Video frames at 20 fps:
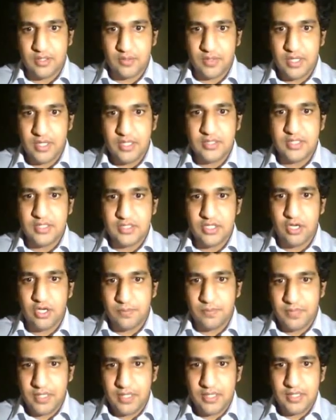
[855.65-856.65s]
Okay, since the
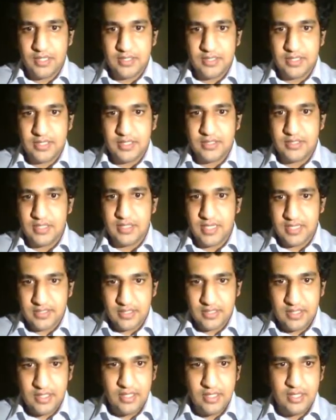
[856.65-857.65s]
optic disc is
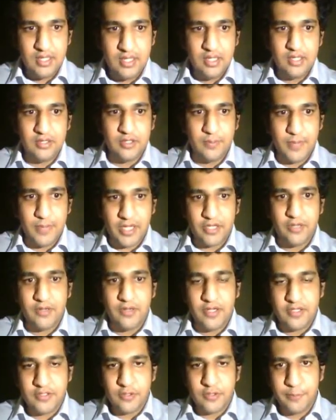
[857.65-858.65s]
nasally, the
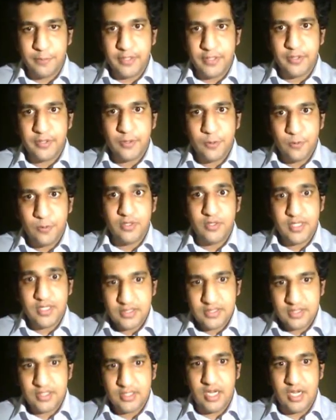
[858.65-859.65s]
macula is going to be 2
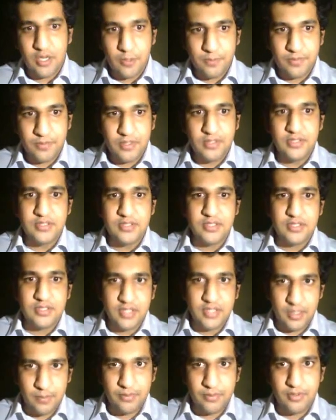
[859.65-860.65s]
disc diopters
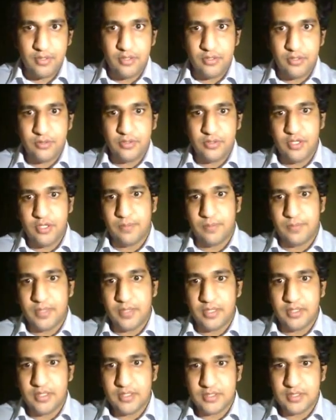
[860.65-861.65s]
temporal to the
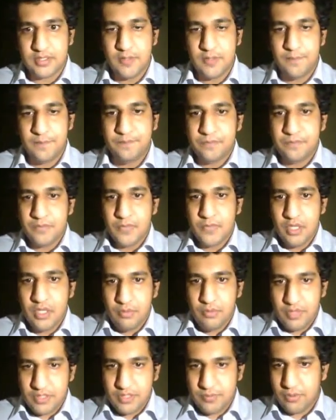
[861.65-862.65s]
optic disc.
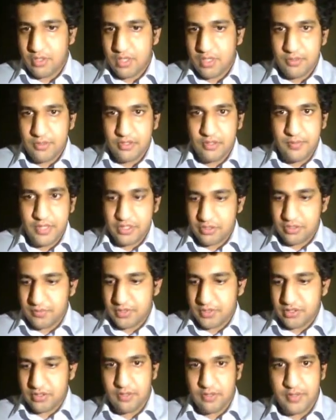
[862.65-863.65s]
We spoke about the
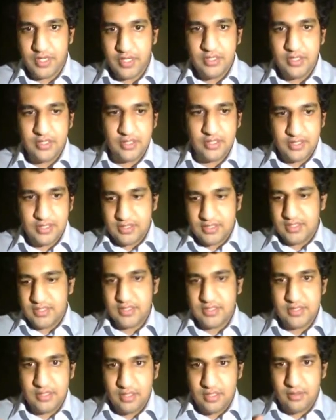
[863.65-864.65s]
measurements already. Now, this
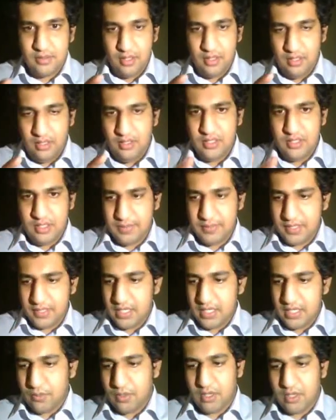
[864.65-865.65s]
is
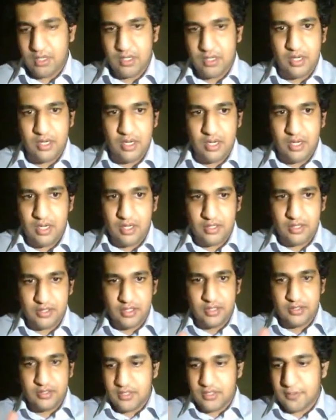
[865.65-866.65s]
typically what
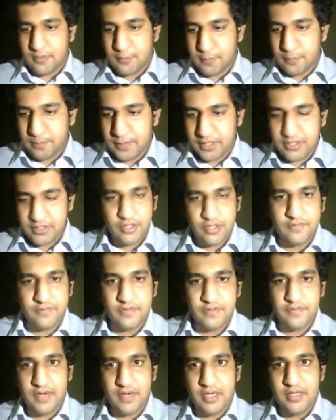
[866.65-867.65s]
the picture of
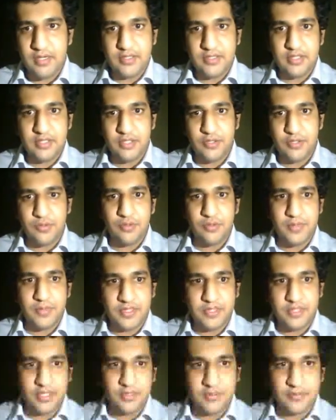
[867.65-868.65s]
the fundus that you will be
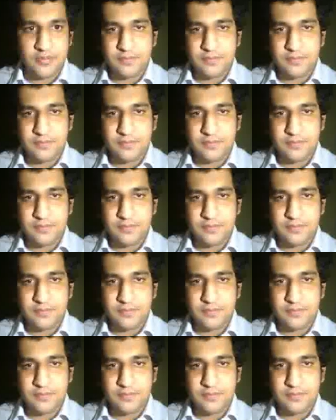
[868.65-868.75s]
seeing.